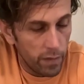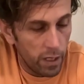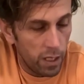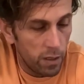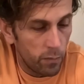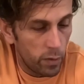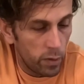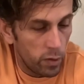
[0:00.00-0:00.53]

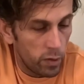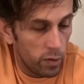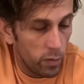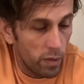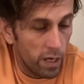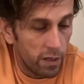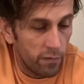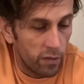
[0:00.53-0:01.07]
And when you do
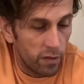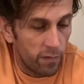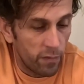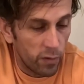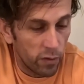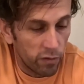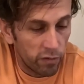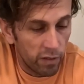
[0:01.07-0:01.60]
that for the
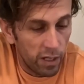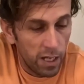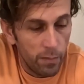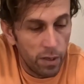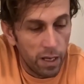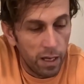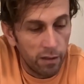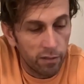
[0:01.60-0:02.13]
first time,
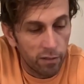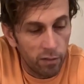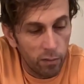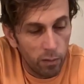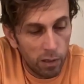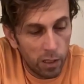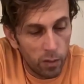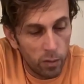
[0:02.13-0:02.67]
it asks you
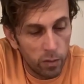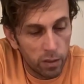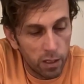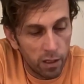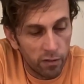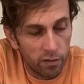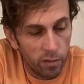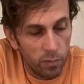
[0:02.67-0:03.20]
load
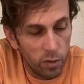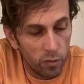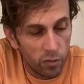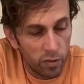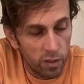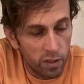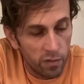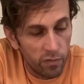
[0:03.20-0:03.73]
custom user
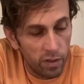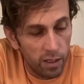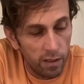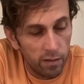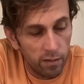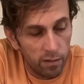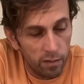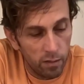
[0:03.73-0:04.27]

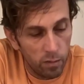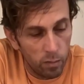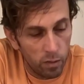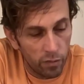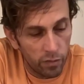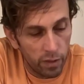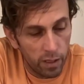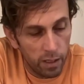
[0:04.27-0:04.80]
interface. You will
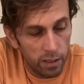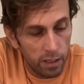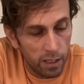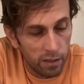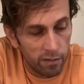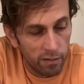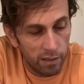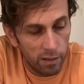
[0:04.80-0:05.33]
say
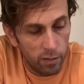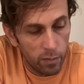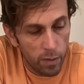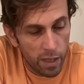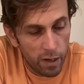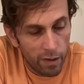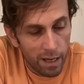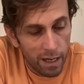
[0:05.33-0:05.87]
yes, load
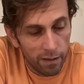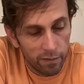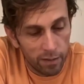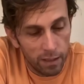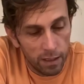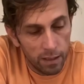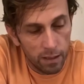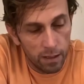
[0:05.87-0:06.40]
without
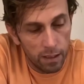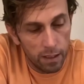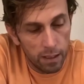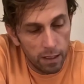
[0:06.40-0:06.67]
asking.